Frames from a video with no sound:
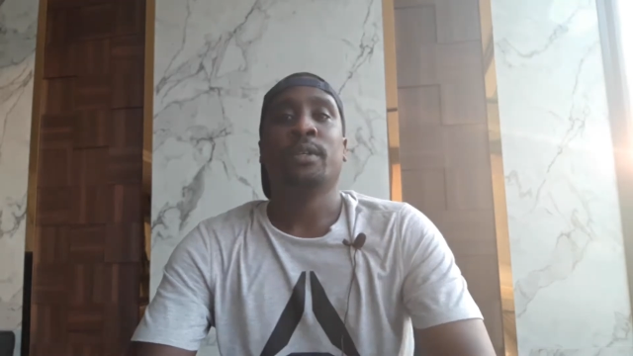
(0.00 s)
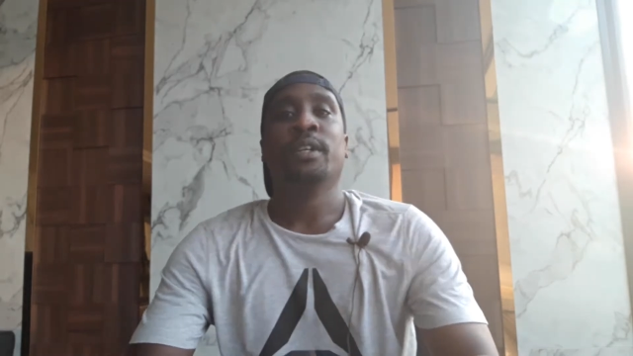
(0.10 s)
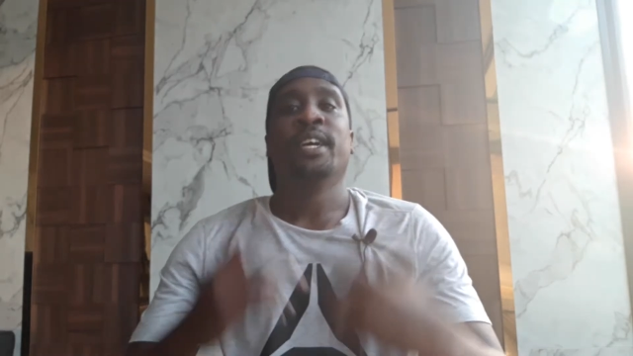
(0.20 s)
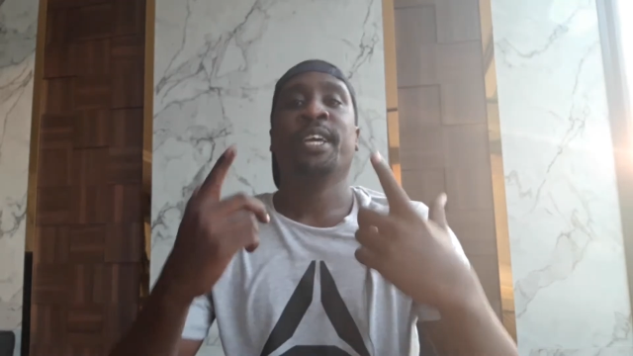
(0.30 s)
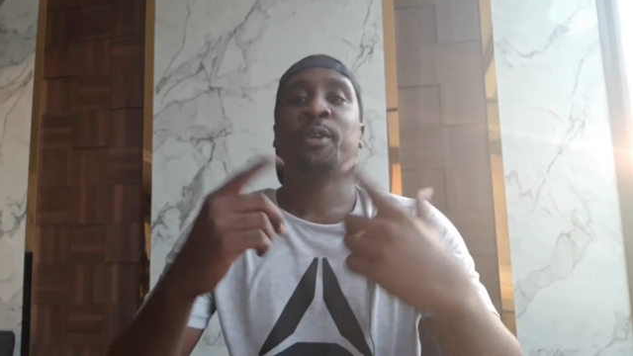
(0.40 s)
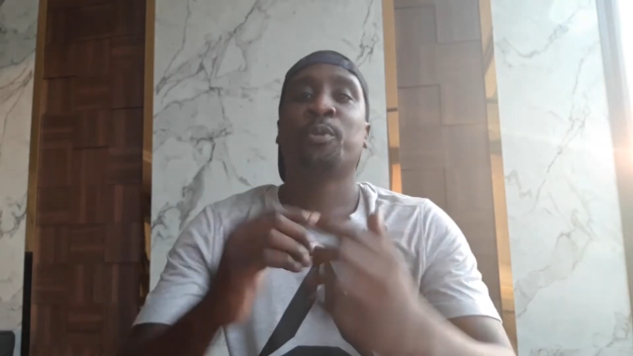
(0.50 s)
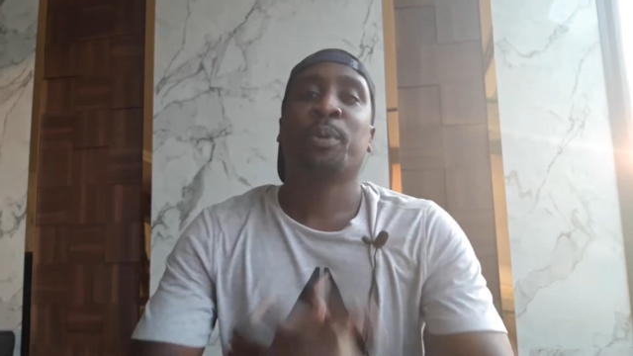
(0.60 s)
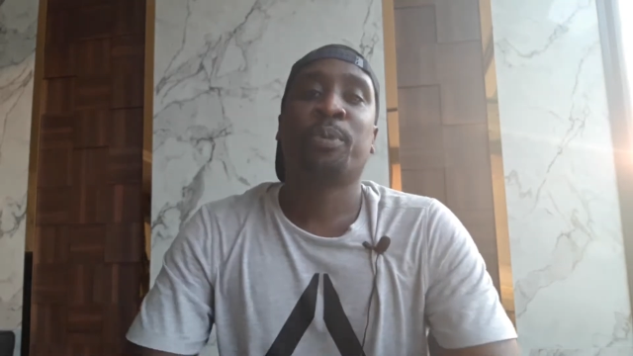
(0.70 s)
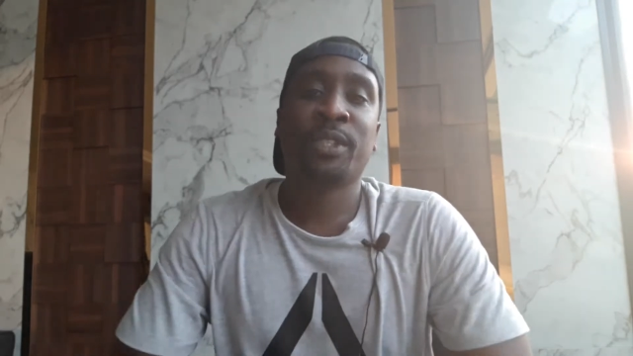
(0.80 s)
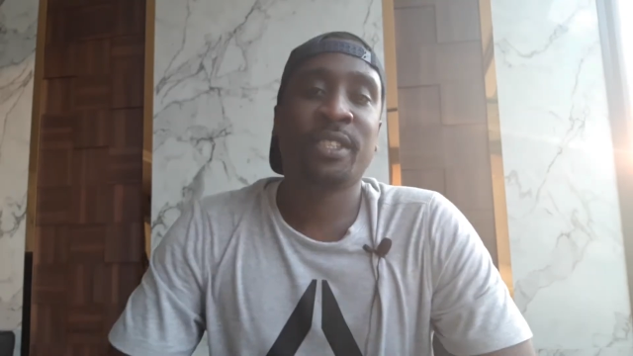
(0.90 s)
Hey good
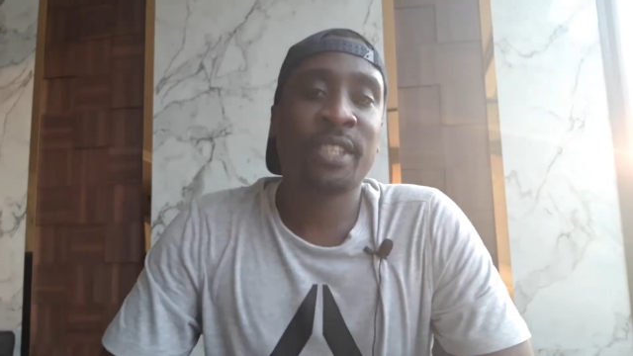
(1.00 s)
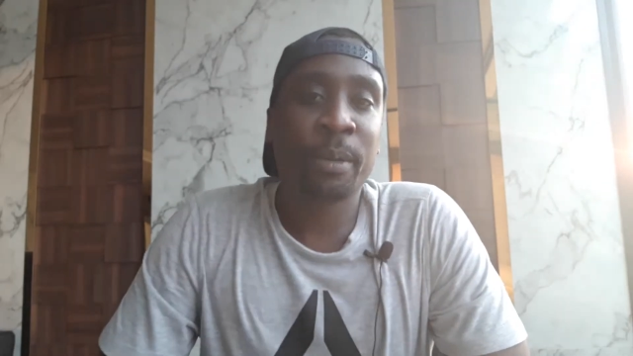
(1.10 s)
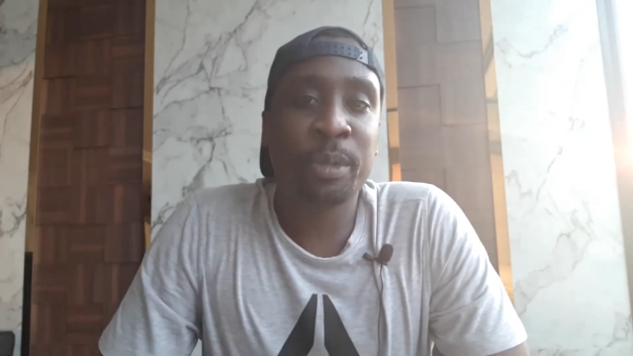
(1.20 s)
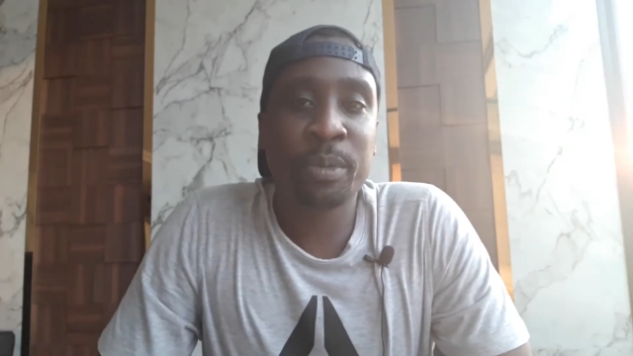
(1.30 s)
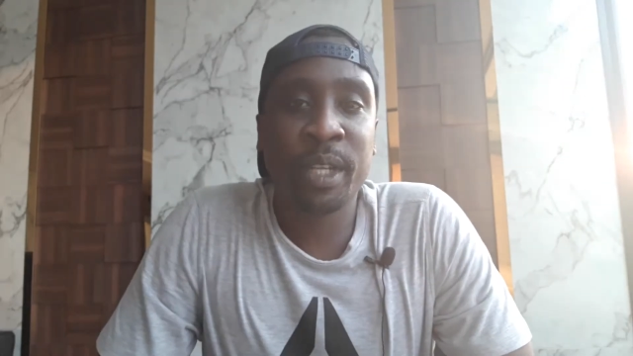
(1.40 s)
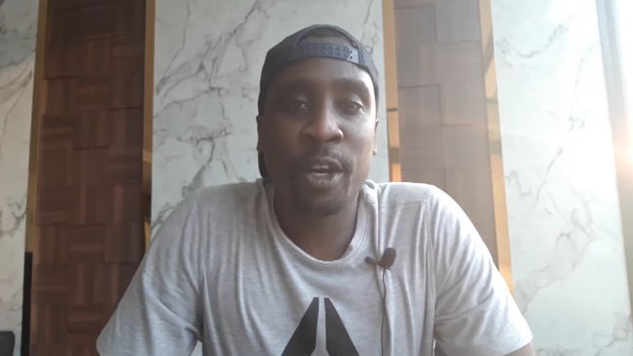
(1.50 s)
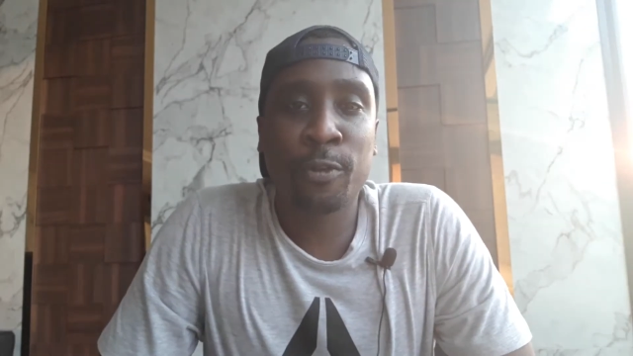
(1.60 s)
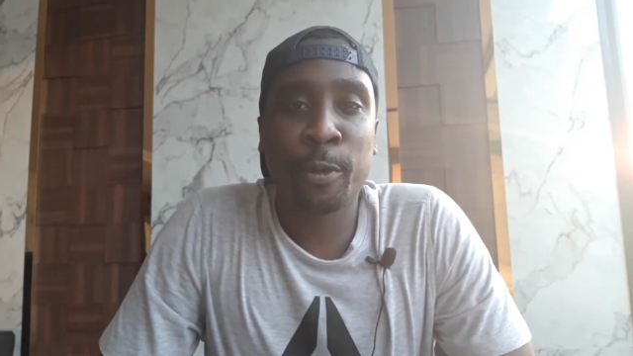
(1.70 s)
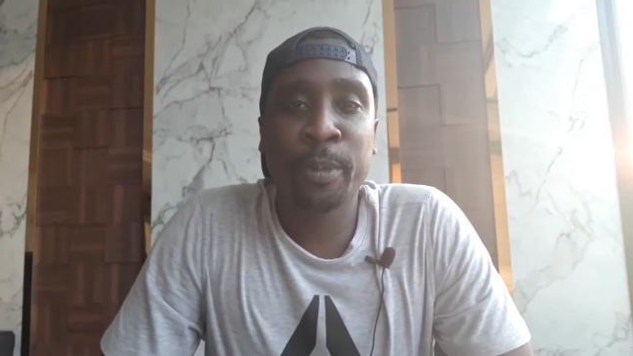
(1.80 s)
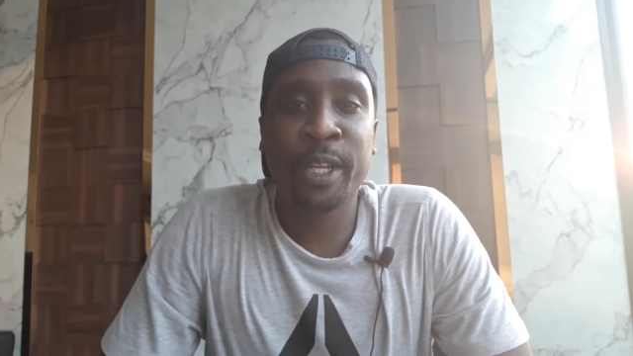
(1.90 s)
people, this is Ahmed Minawa
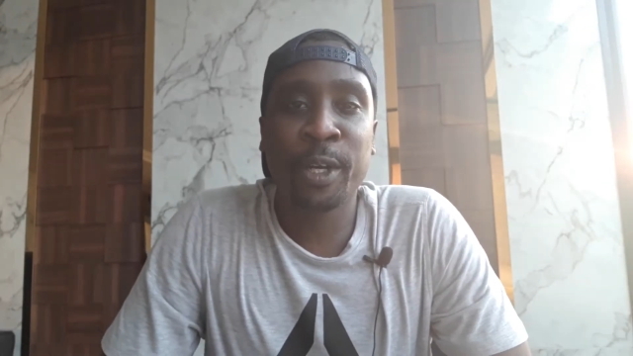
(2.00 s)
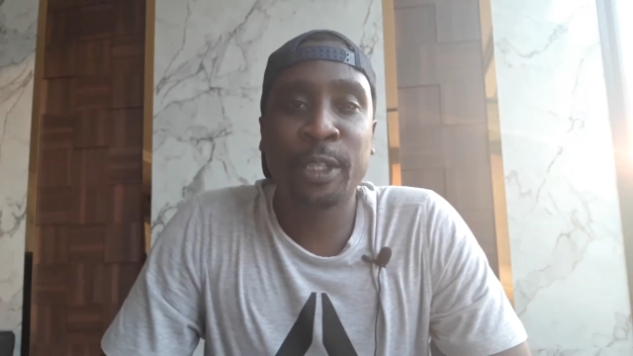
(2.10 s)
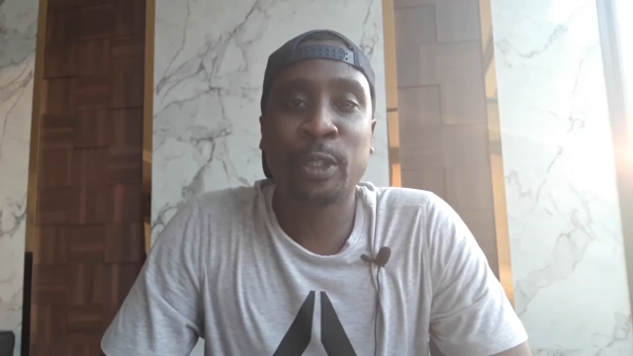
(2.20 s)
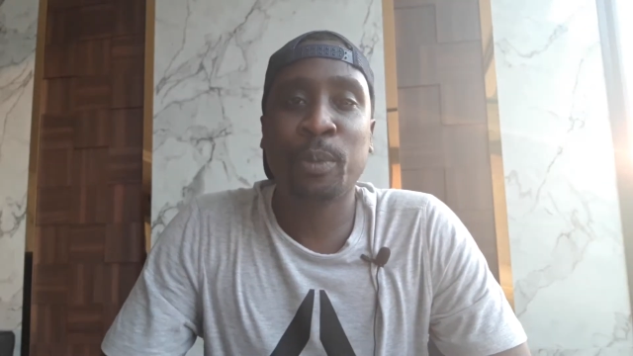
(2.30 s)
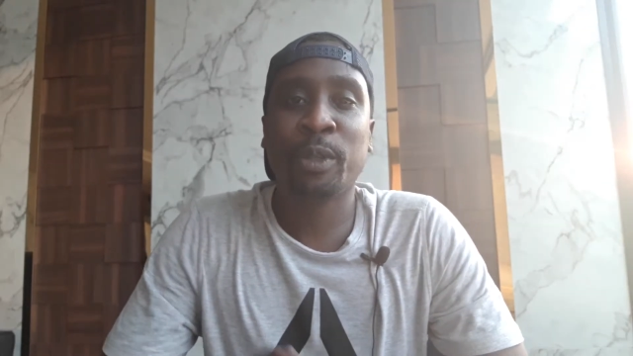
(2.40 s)
from MinawaTube,